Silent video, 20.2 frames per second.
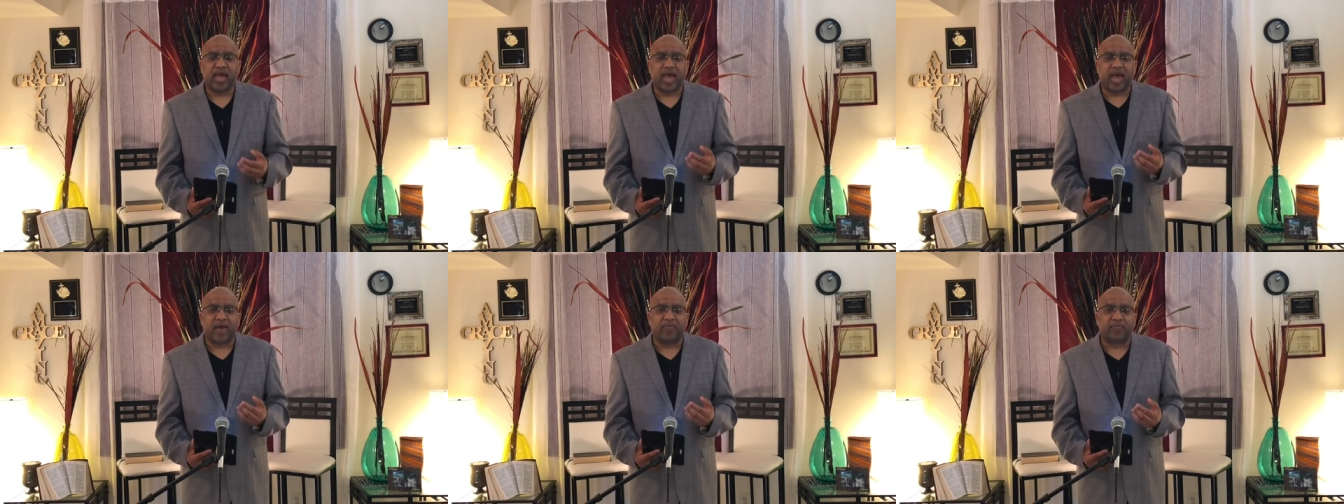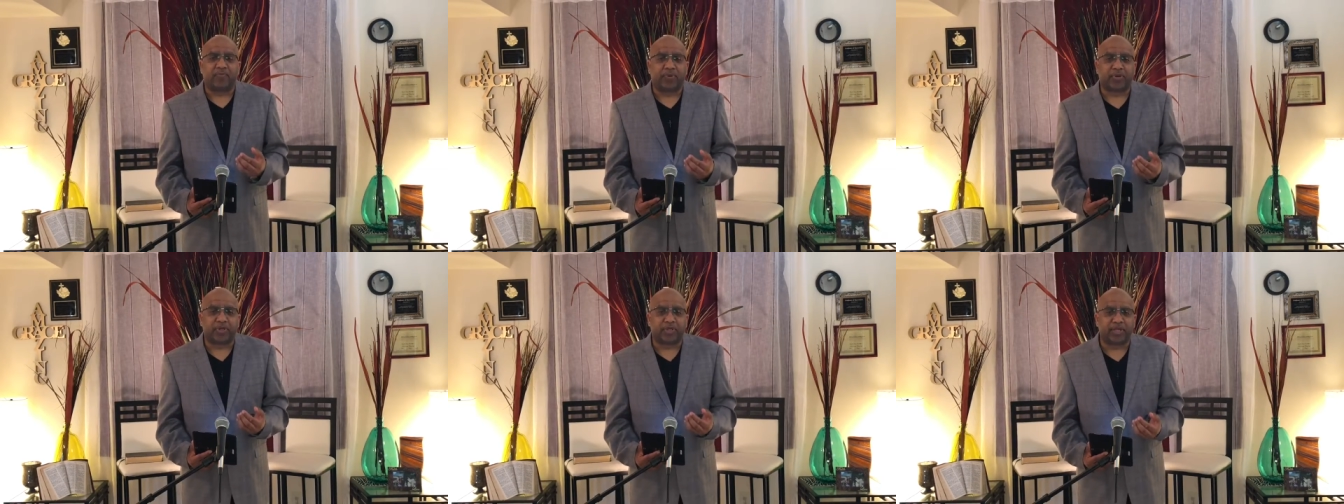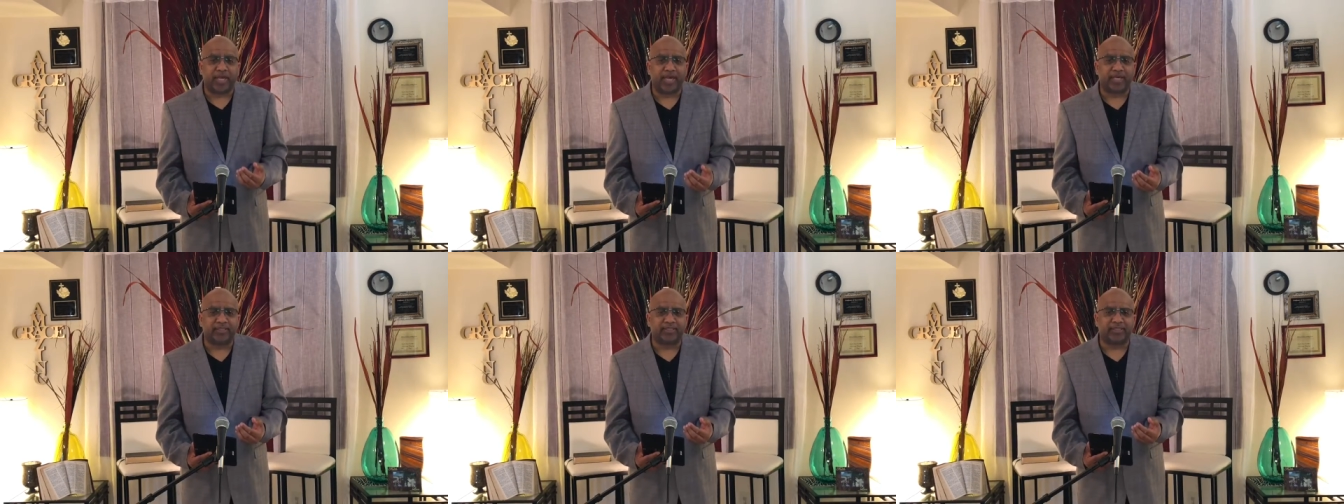and
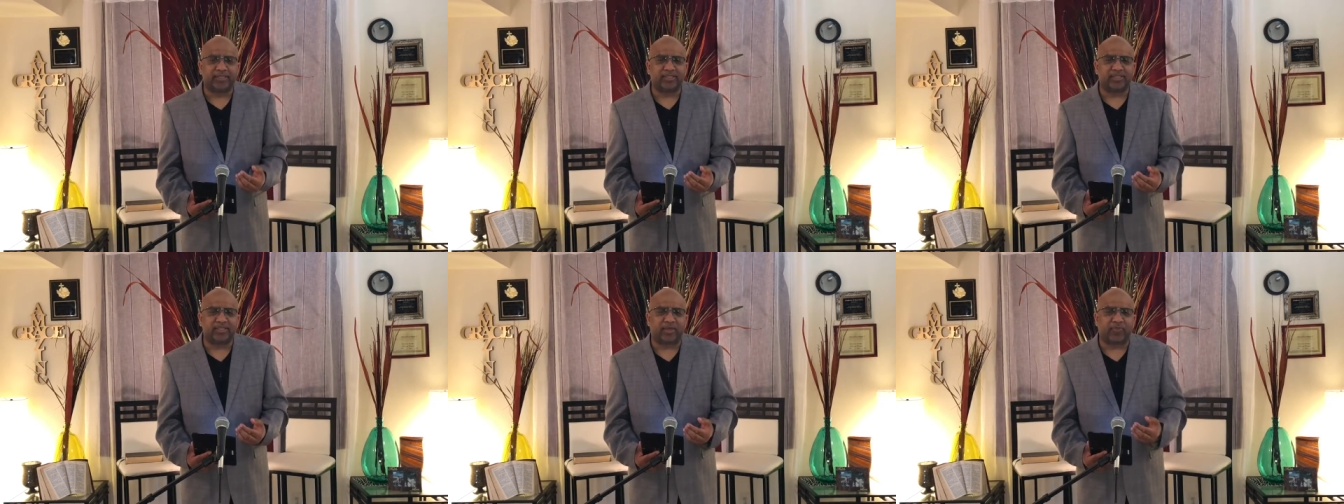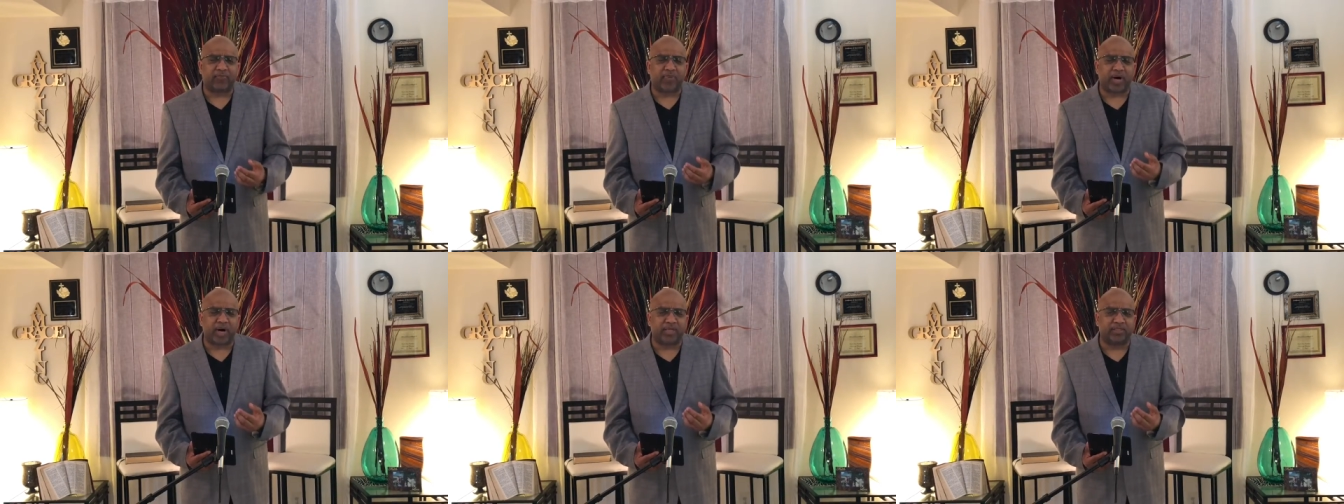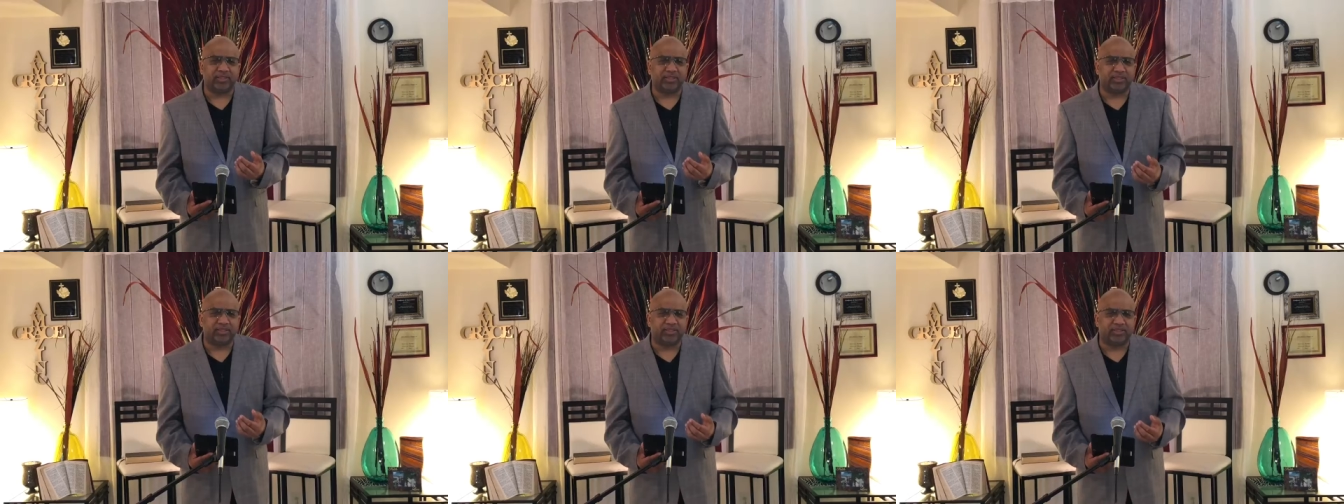places
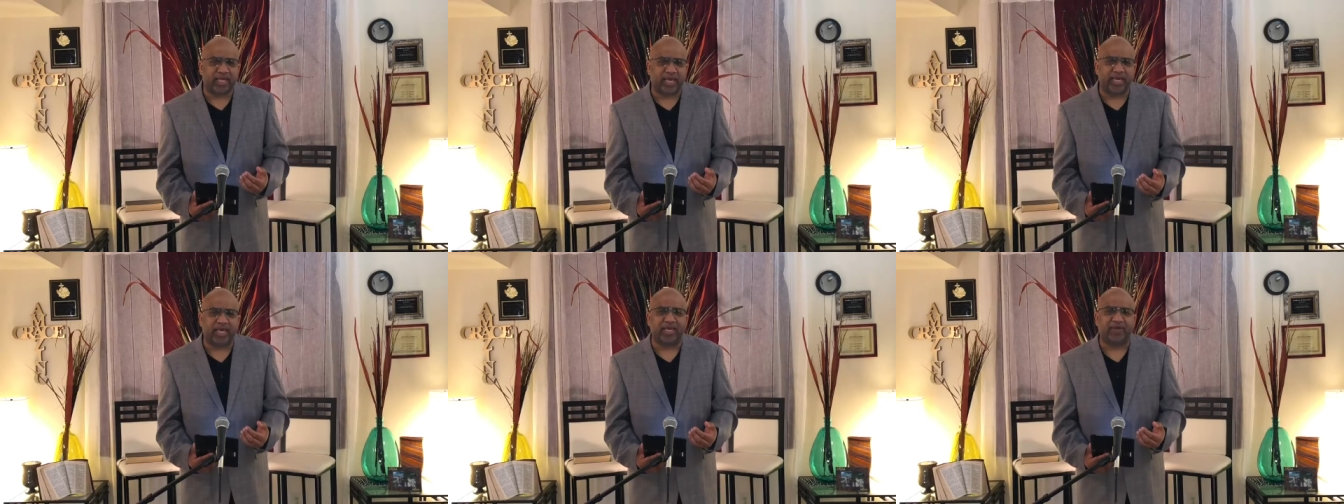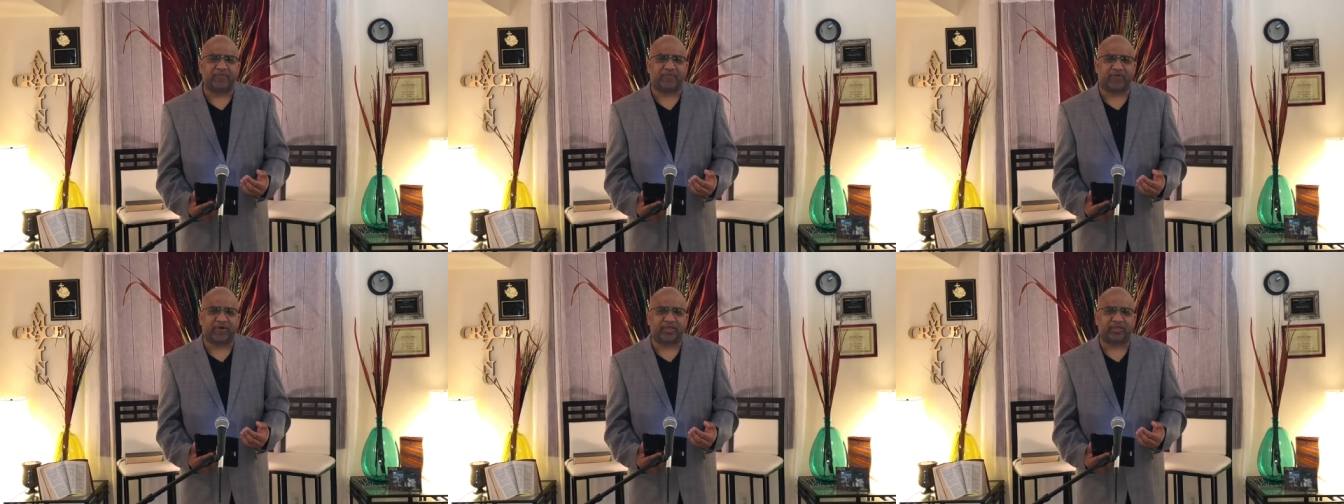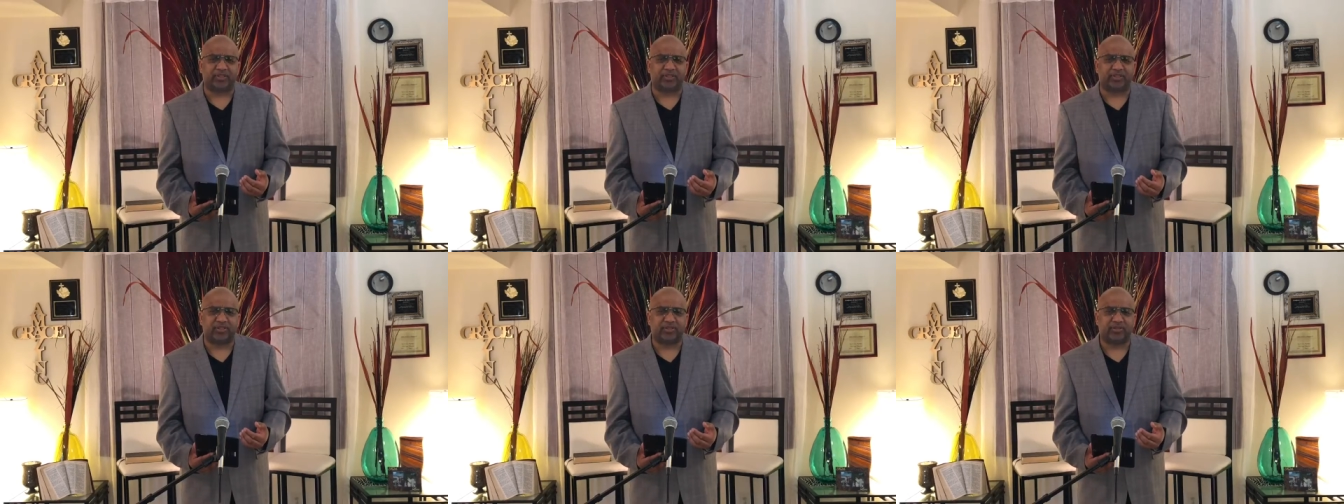upon David,